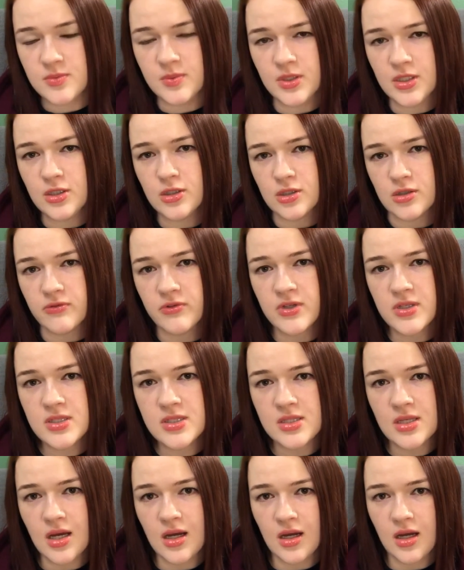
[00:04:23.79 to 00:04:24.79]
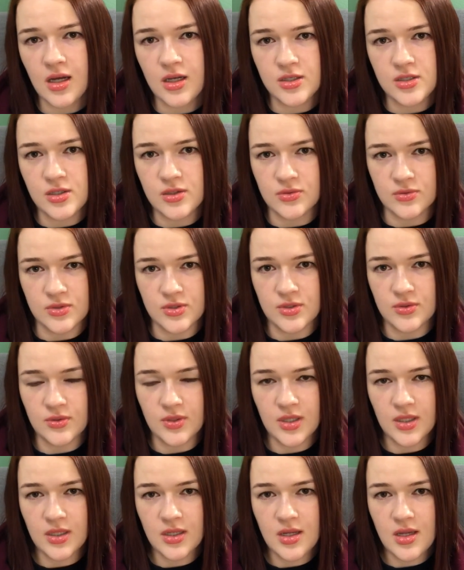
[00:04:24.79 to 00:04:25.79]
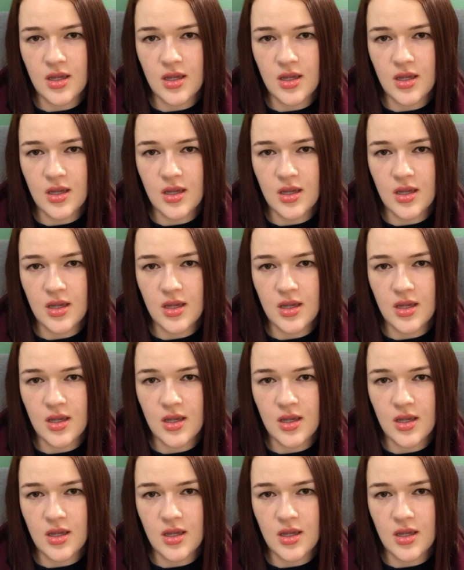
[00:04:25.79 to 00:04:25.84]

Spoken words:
me nervous, I don't do it.